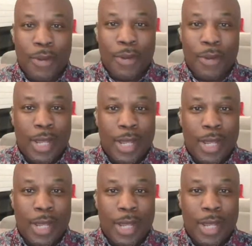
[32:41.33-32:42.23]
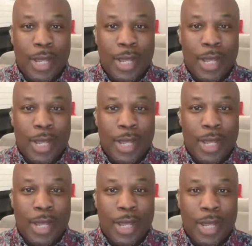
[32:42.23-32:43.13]
All they got to do is put that
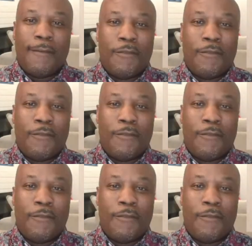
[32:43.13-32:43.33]
pressure on.